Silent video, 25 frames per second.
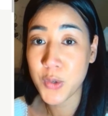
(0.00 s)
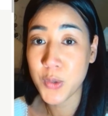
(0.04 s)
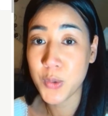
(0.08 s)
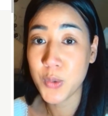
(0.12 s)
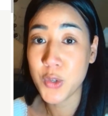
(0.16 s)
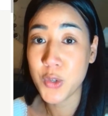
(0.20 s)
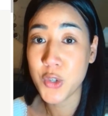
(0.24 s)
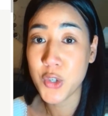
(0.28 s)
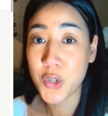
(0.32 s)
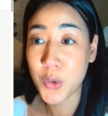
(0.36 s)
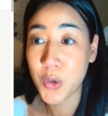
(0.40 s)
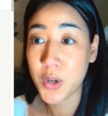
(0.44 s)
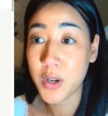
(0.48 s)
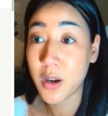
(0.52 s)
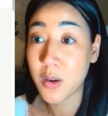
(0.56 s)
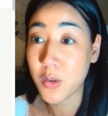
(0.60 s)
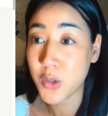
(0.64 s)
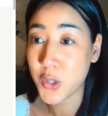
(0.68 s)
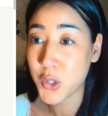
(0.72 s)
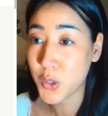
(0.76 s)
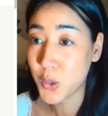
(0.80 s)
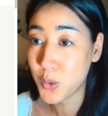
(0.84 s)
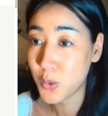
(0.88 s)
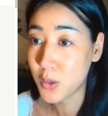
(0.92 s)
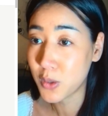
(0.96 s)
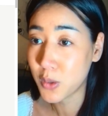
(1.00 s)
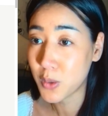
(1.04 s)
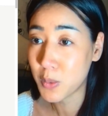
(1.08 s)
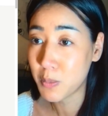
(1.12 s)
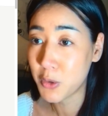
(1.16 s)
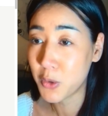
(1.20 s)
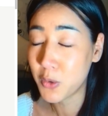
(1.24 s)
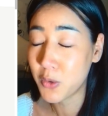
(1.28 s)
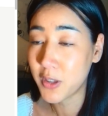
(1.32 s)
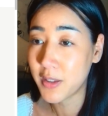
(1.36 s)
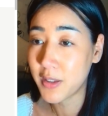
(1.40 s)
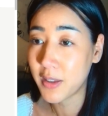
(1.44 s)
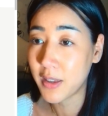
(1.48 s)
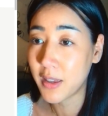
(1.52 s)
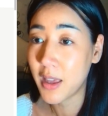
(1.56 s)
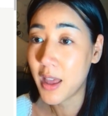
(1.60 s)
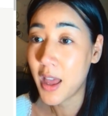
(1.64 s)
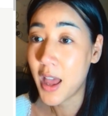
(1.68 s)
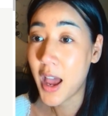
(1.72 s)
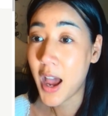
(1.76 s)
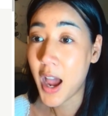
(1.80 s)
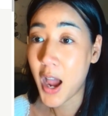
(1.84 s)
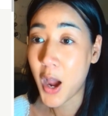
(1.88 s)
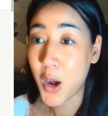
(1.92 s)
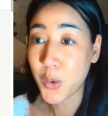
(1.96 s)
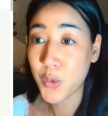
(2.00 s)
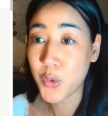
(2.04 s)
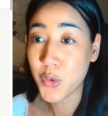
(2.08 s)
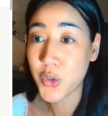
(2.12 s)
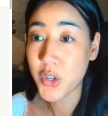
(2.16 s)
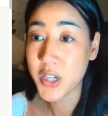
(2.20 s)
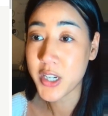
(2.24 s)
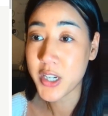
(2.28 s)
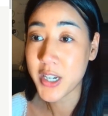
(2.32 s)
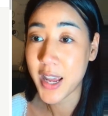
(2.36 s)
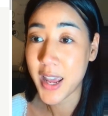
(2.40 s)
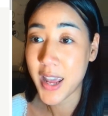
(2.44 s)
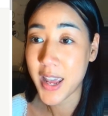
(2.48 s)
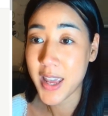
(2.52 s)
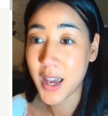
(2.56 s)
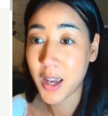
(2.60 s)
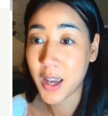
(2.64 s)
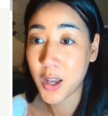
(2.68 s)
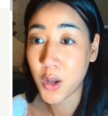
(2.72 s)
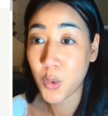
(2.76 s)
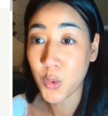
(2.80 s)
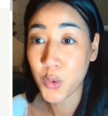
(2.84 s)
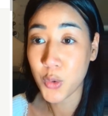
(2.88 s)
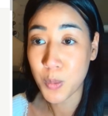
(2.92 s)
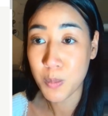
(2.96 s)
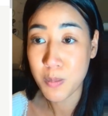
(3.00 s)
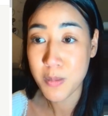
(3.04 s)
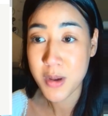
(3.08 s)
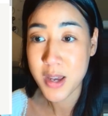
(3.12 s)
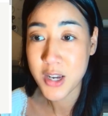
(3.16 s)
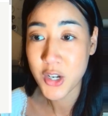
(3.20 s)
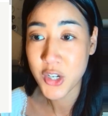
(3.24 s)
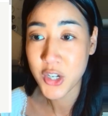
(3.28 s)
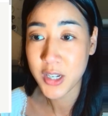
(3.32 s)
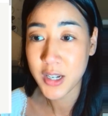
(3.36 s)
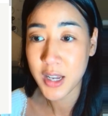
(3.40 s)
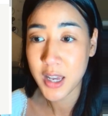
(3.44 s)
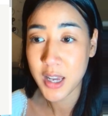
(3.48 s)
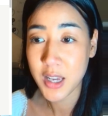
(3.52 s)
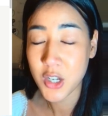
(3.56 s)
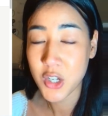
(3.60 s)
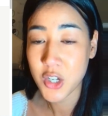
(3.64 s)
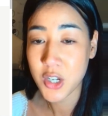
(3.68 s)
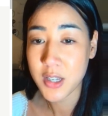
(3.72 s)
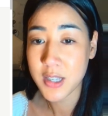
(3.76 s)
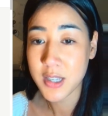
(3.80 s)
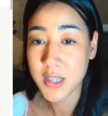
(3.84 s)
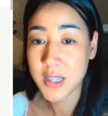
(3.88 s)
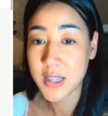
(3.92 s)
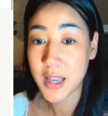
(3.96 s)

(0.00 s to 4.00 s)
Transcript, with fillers: to join our Skool community, Outreach AI Automation Agents.